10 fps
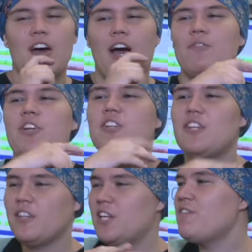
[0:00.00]
I'm going
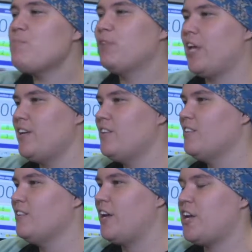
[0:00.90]
to leave it blank
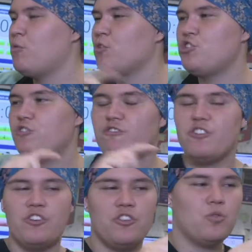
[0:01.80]
and I want you to
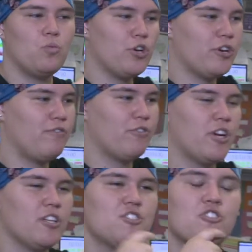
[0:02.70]
fill in the word for
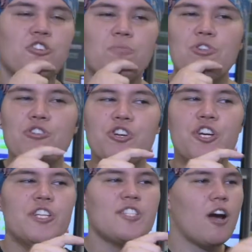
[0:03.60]
it. So
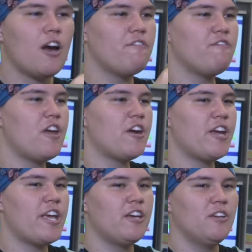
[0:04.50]
computers are
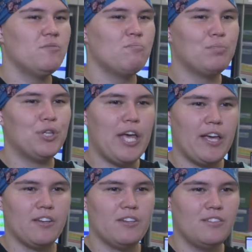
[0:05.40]
very
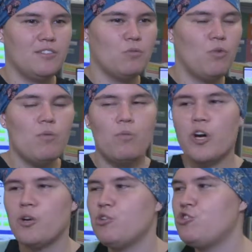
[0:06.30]
blank. What
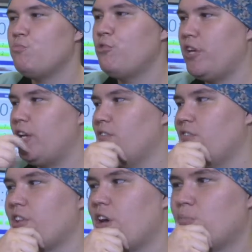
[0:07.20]
word would you put in
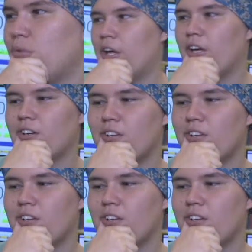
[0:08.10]
for that blank?